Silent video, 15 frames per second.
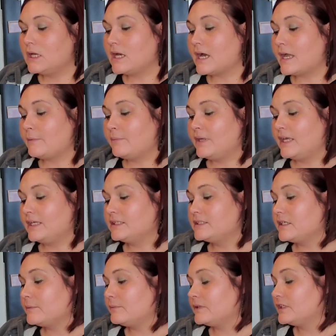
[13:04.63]
I picked
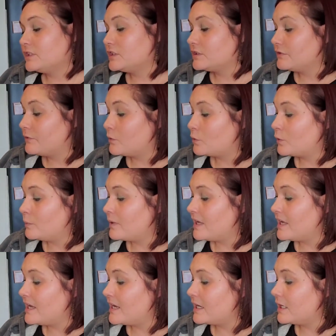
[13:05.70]
up this four
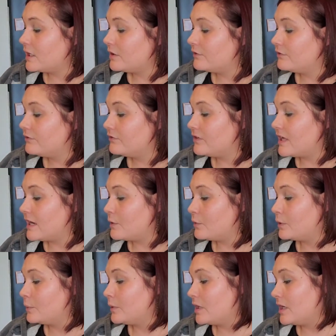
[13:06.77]
pack of
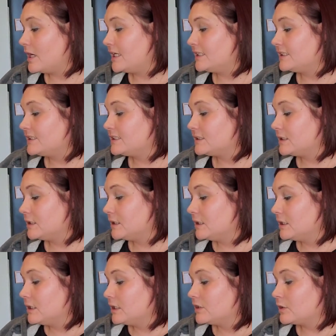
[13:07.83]
flower pots.
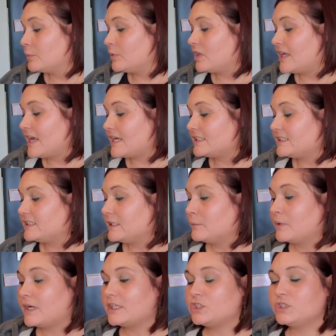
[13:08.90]
They're plastic,
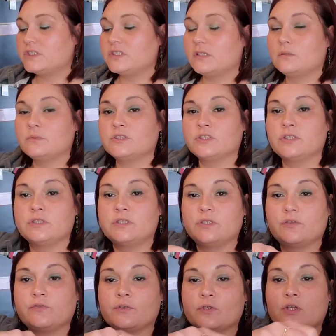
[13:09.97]
but I just thought it was a good
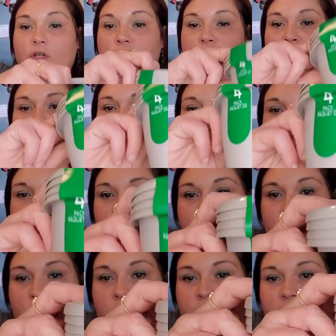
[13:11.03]
deal for $1.25. You get
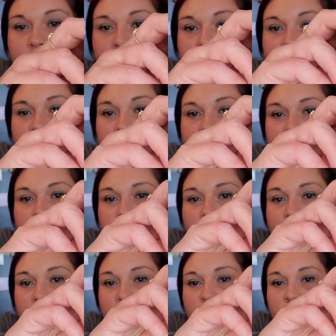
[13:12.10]
four of them, and I can
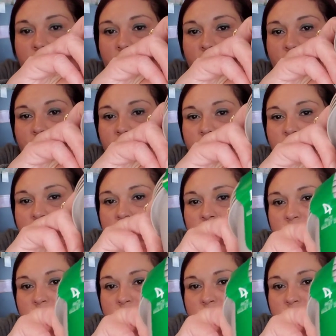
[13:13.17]
change the look of these